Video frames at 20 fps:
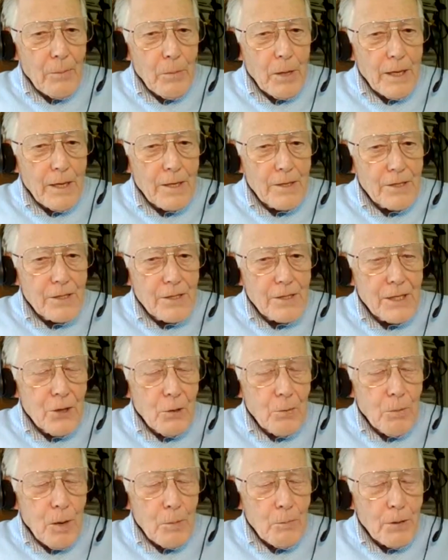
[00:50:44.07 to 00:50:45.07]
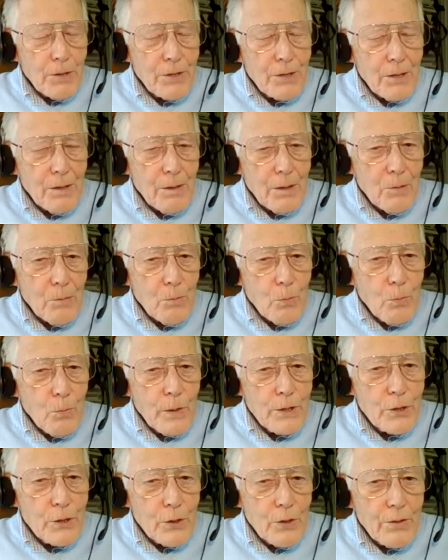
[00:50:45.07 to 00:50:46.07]
continue a moment, we
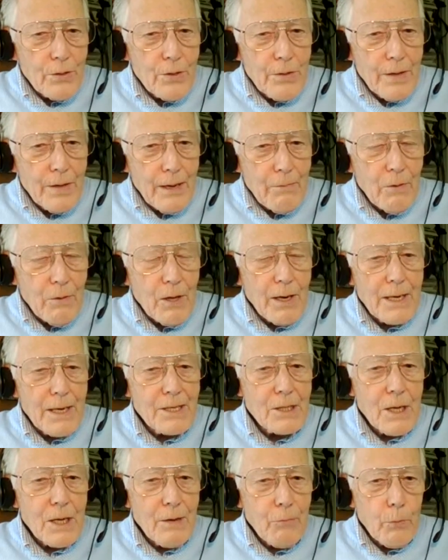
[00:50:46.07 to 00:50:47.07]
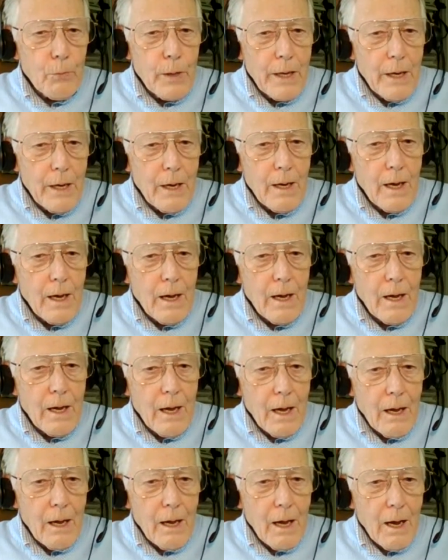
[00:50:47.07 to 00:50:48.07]
should nevertheless, if we
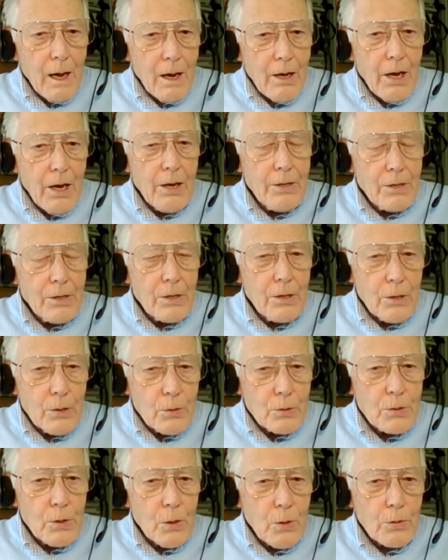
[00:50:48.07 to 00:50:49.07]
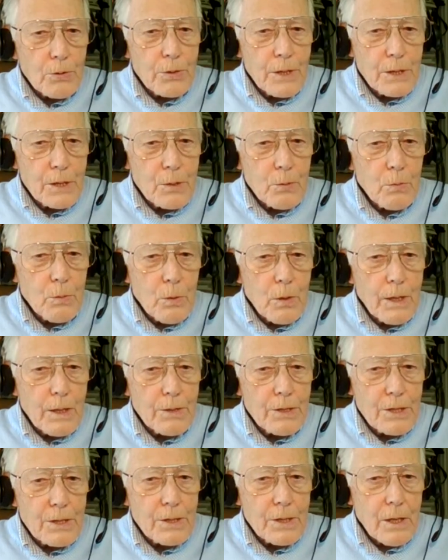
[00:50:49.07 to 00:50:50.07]
are going to use horses,
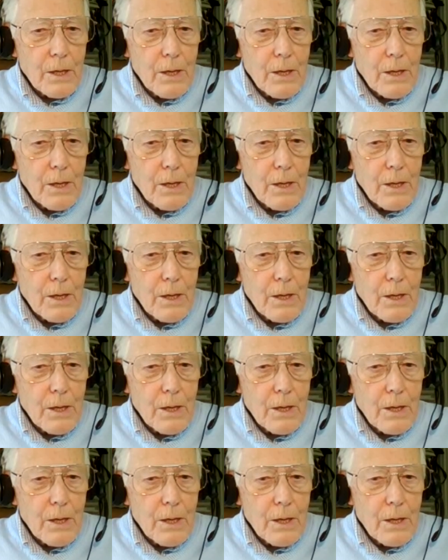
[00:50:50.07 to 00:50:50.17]
it's